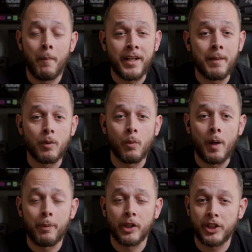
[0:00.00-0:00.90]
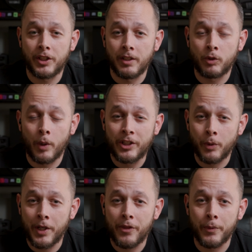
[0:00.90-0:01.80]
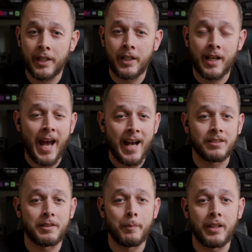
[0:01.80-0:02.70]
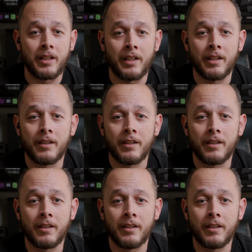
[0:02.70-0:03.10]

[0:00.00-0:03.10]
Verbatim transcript: My number one purchase of 2023 has to be